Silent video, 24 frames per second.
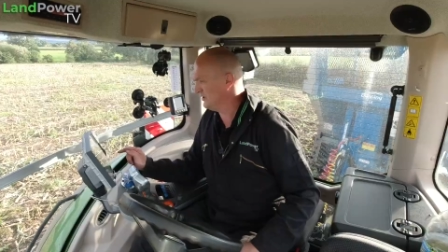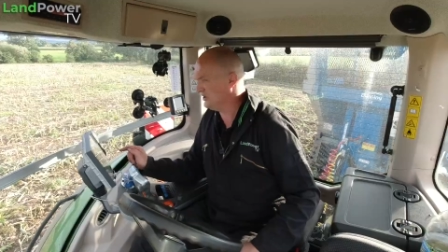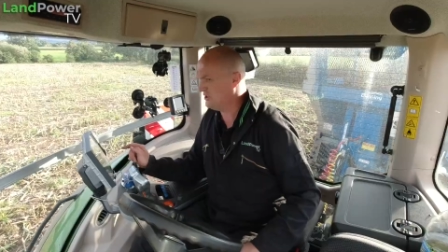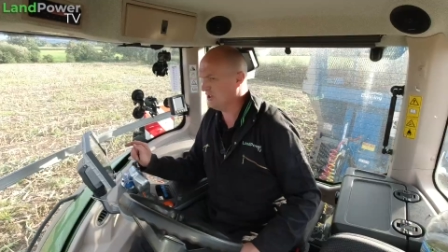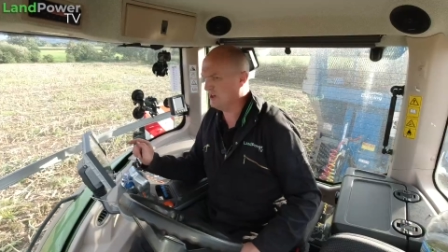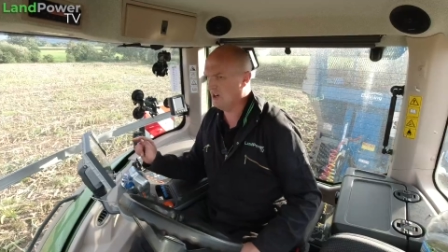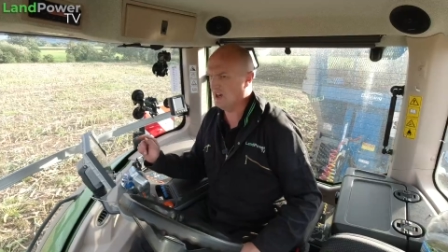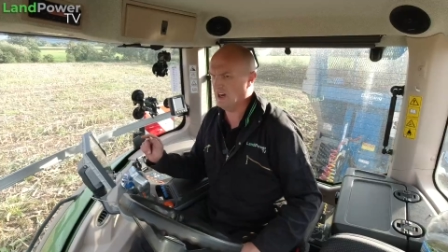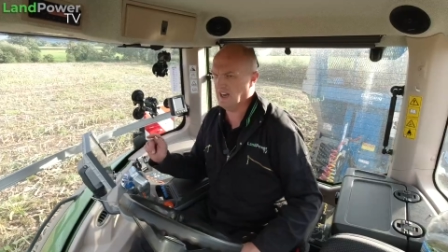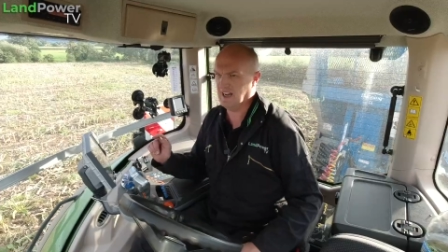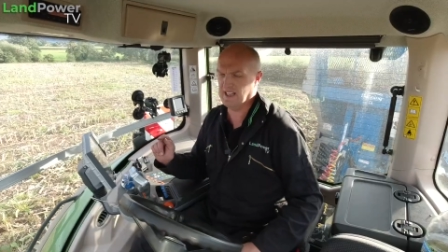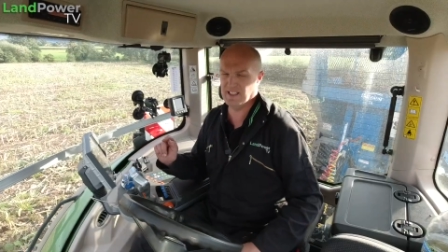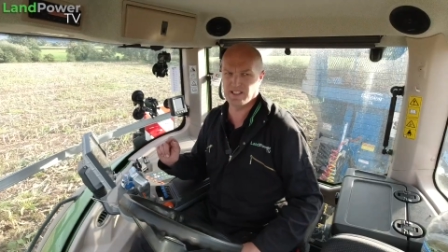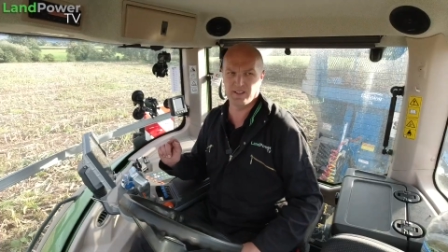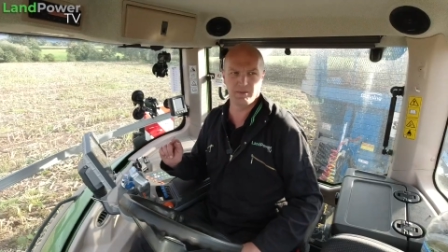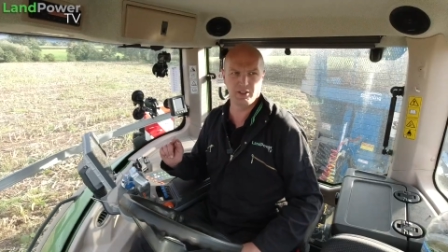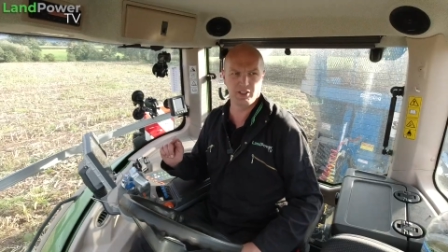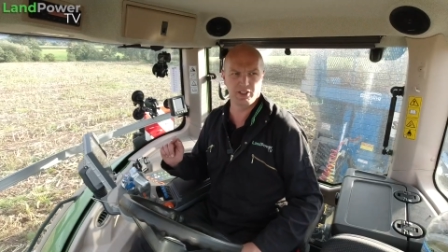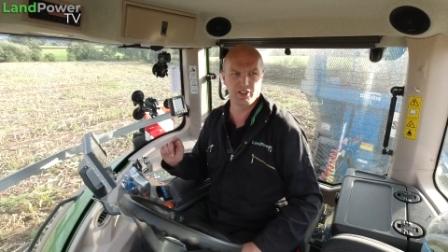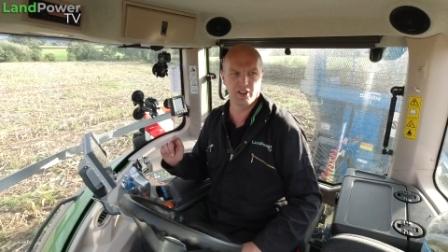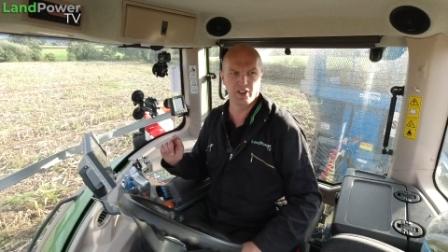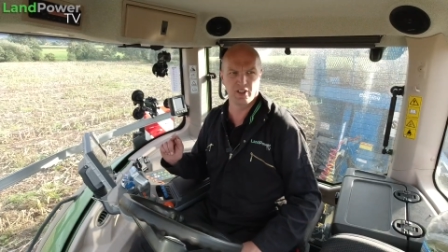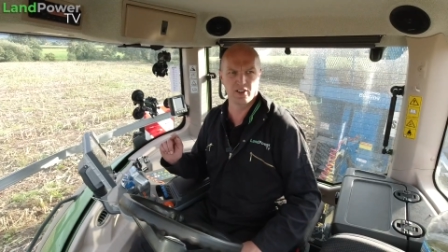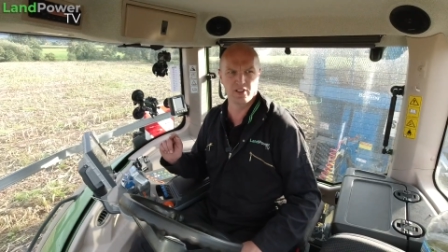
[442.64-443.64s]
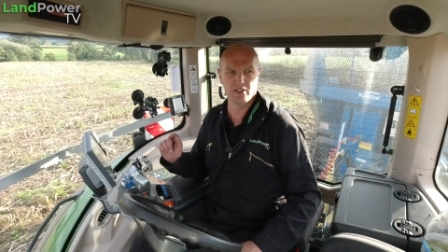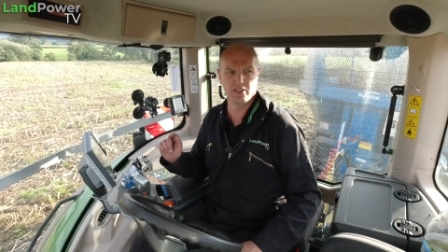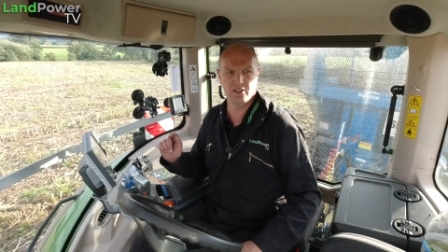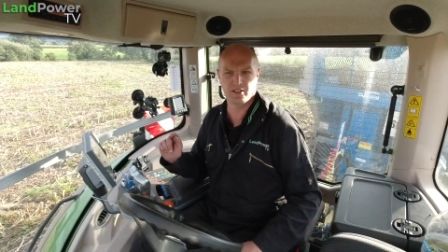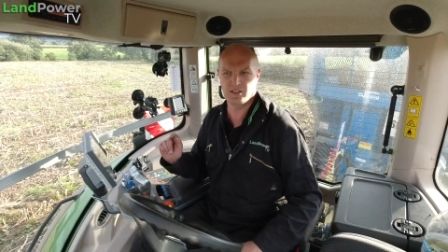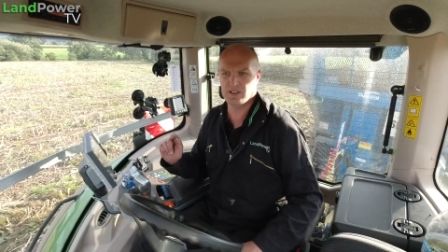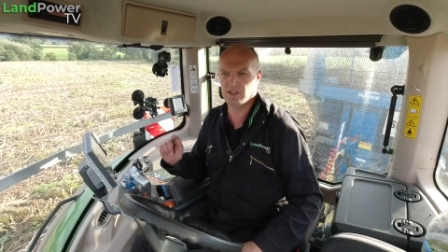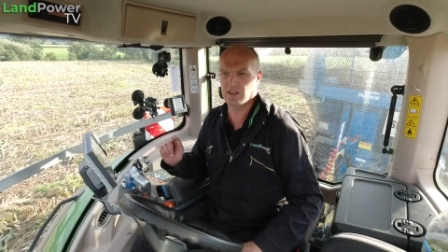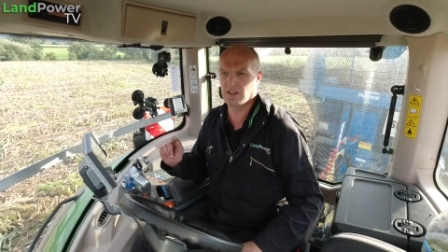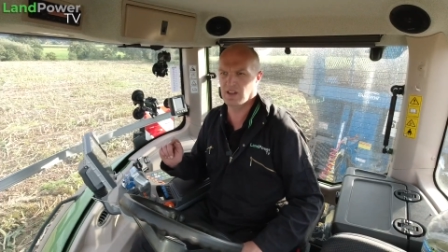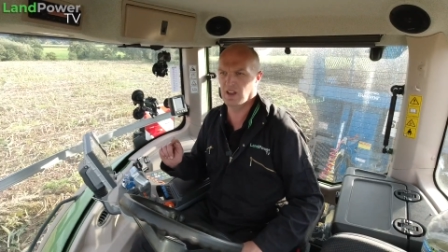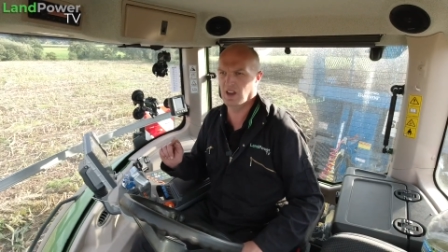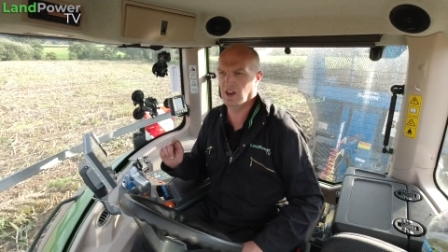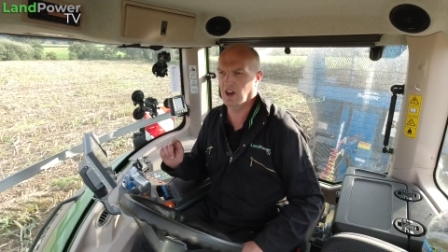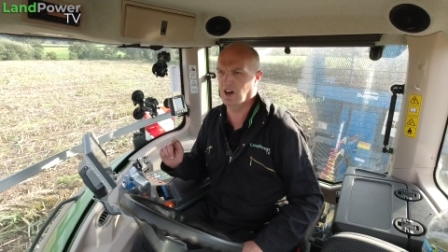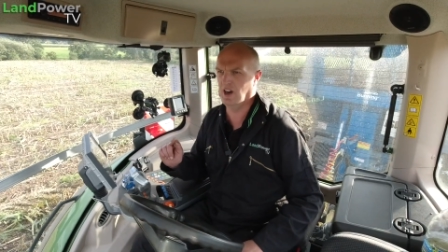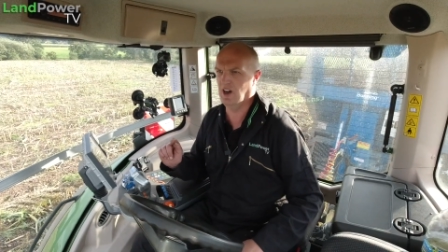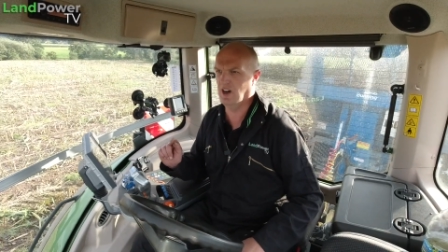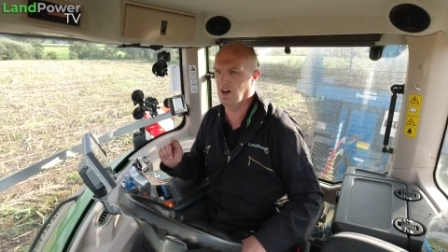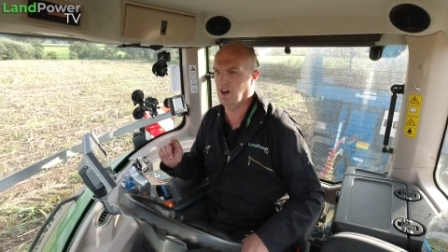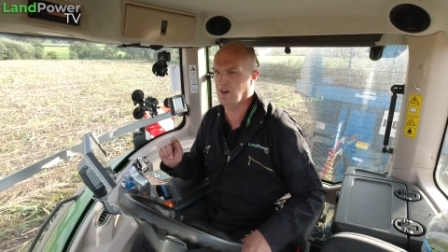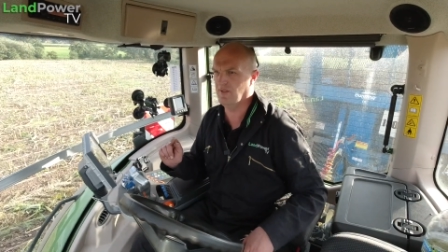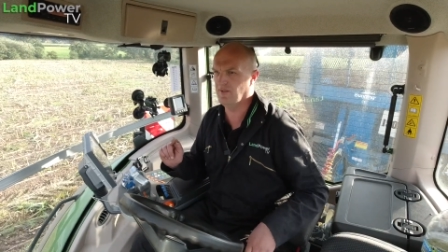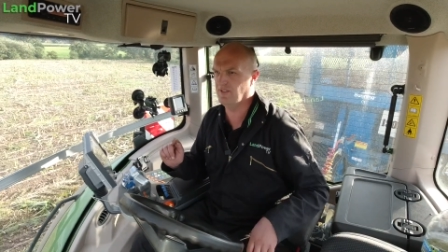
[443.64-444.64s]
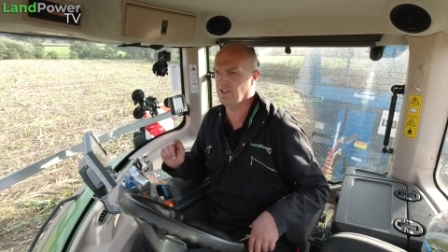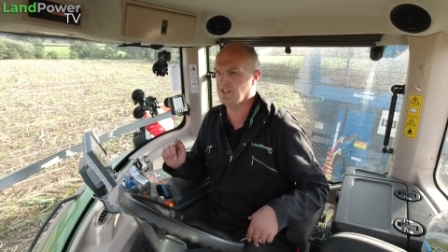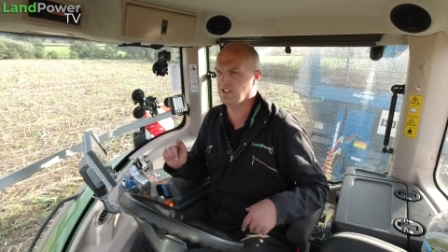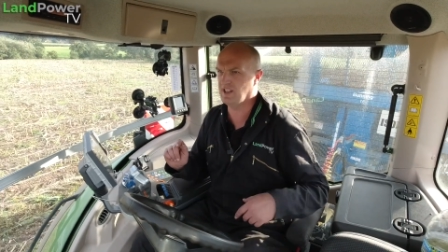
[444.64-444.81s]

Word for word: So as a result of